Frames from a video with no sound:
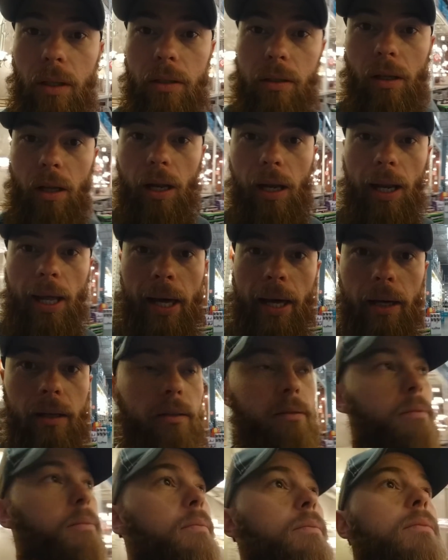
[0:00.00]
That's a lot of light.
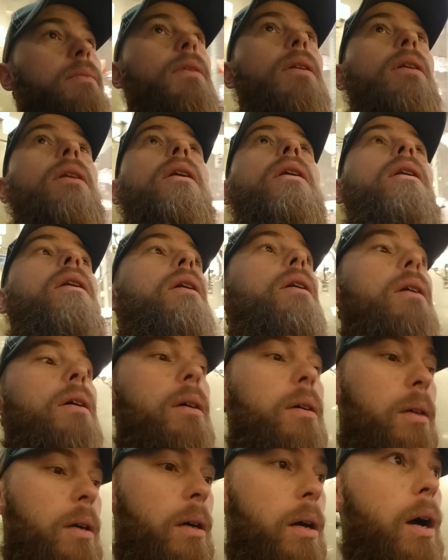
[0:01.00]

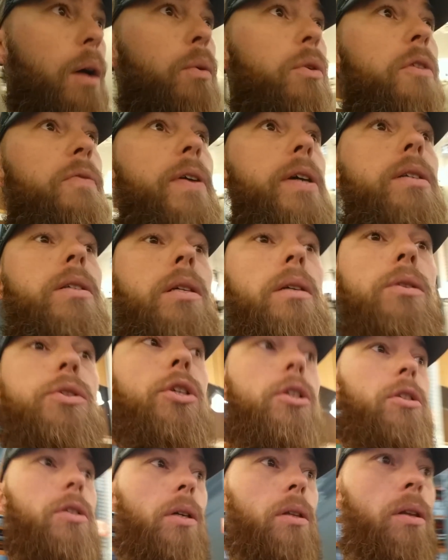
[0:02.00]
I wonder if they sell
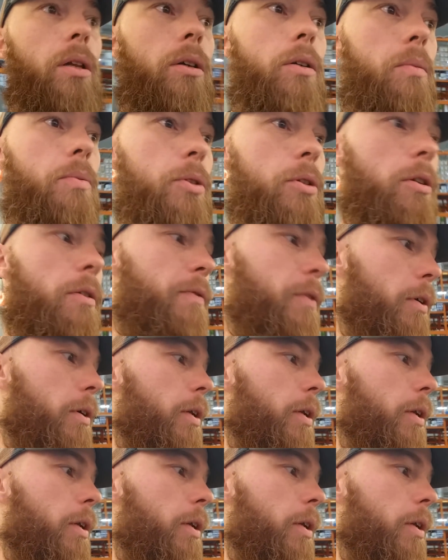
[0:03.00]
just the globes or if